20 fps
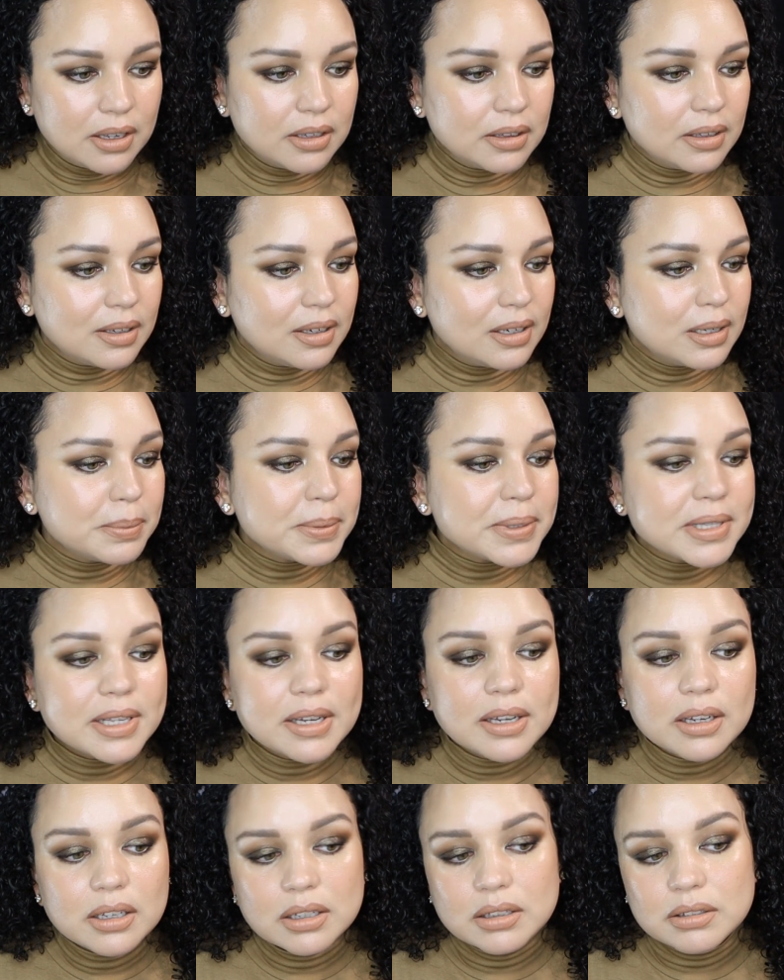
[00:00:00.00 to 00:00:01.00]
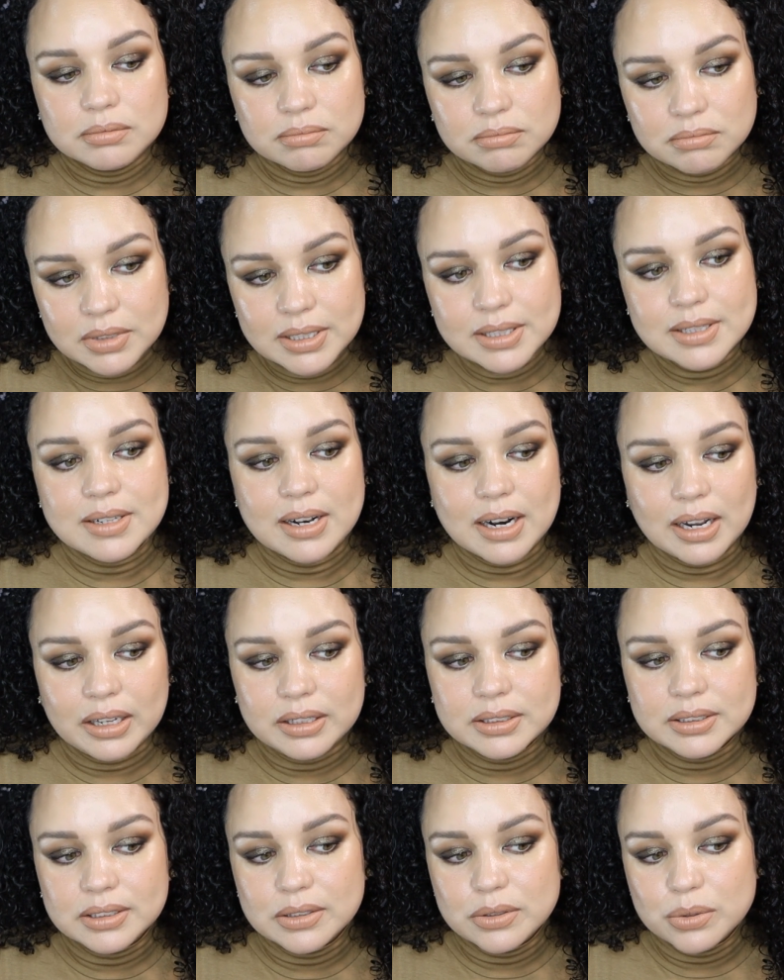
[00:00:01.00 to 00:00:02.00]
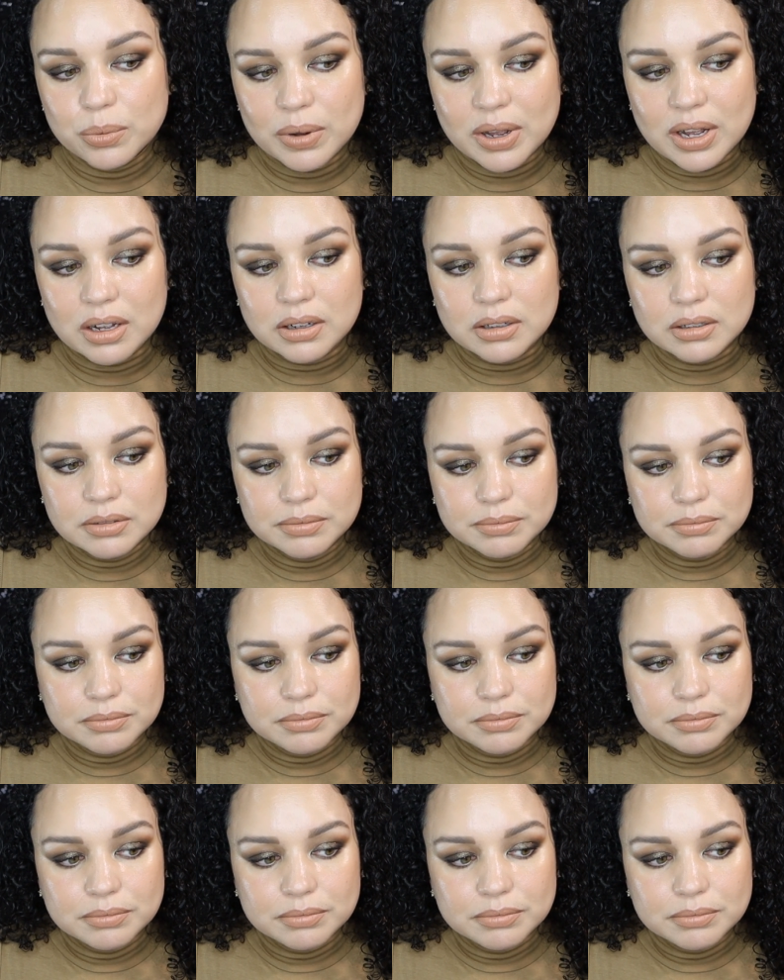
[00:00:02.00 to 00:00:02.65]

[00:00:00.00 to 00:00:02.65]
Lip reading: The lipstick, it's nice as well.